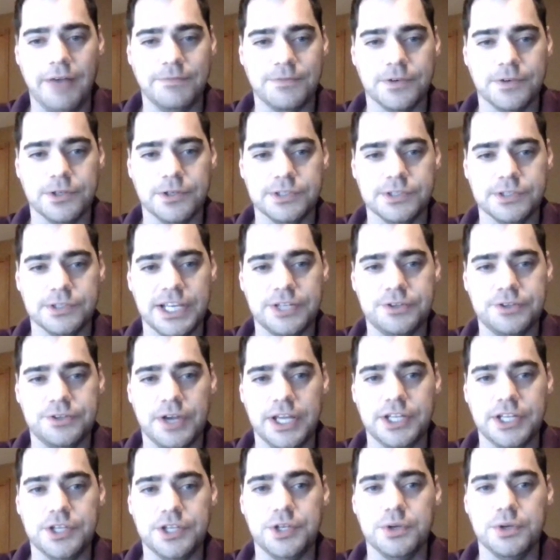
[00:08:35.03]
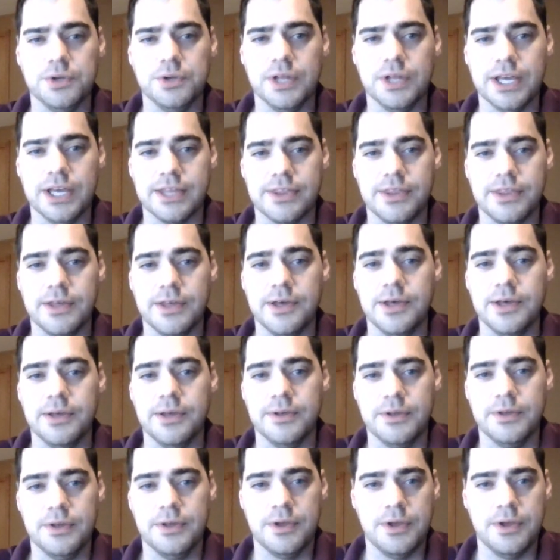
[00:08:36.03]
first I tried to do like the
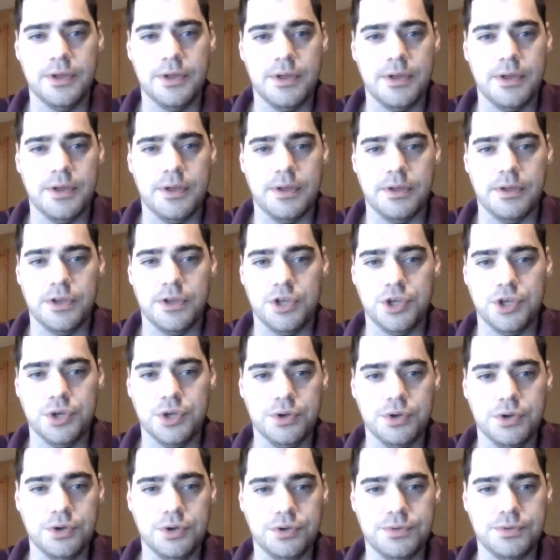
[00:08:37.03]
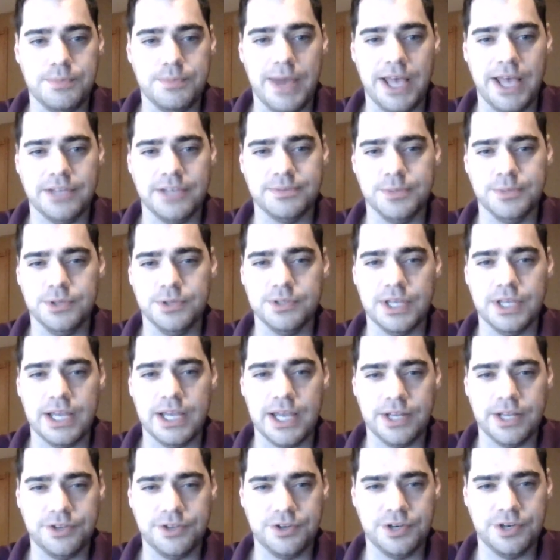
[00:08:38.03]
huge mass
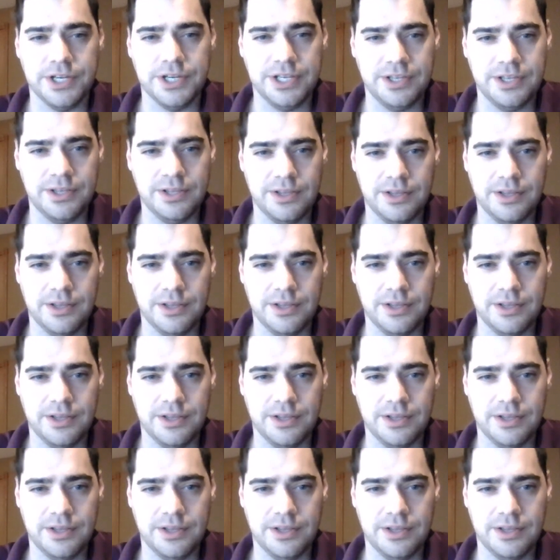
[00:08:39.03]
multi-entry.